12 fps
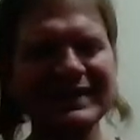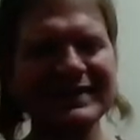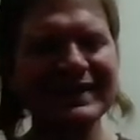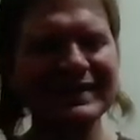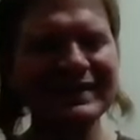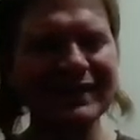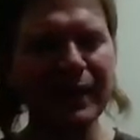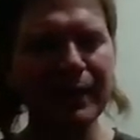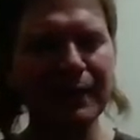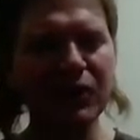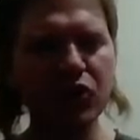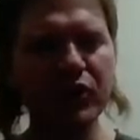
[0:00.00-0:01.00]
this
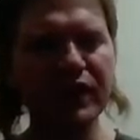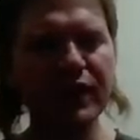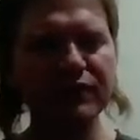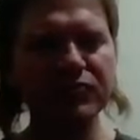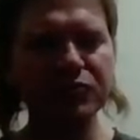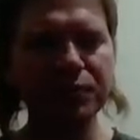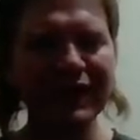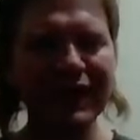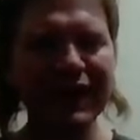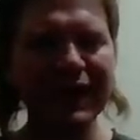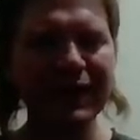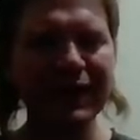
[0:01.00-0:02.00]
good enough to
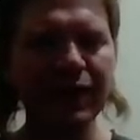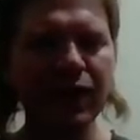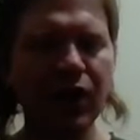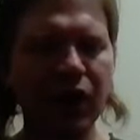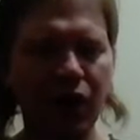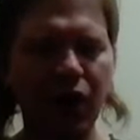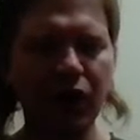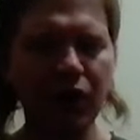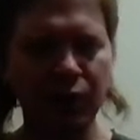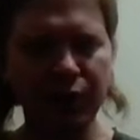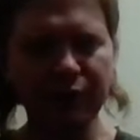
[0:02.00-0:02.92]
play on curve?